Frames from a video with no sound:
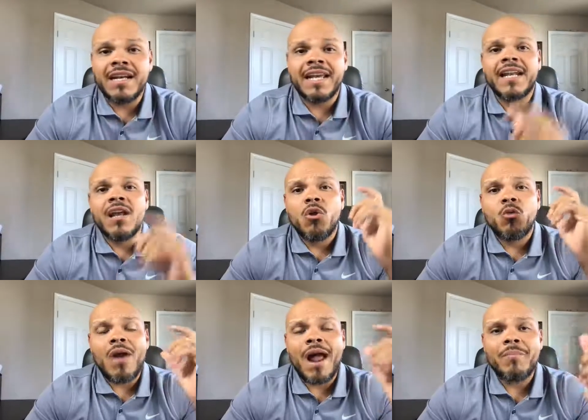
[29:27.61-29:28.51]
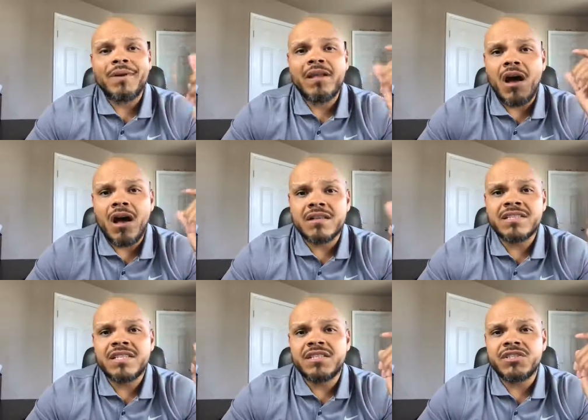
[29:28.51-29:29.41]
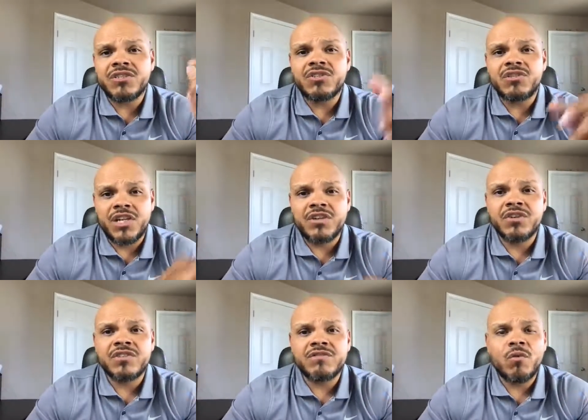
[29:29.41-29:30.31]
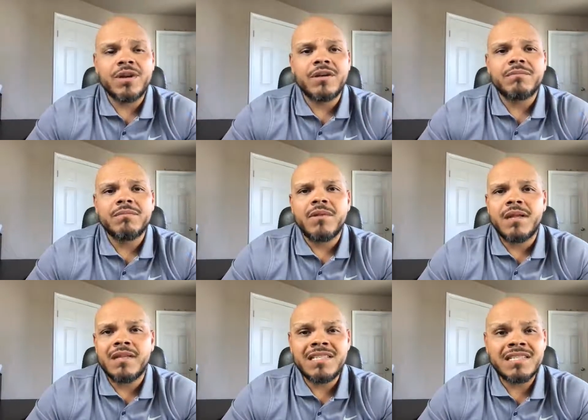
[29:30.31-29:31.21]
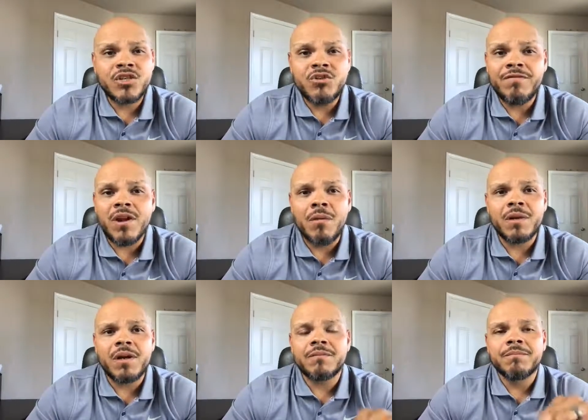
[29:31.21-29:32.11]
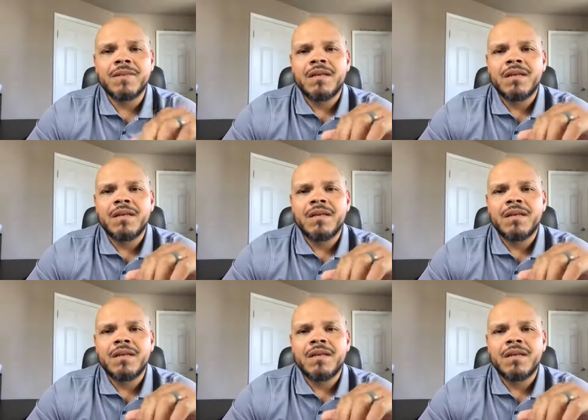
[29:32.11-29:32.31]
Again, rapid onset just gender dysphoria. And this is a new phenomenon.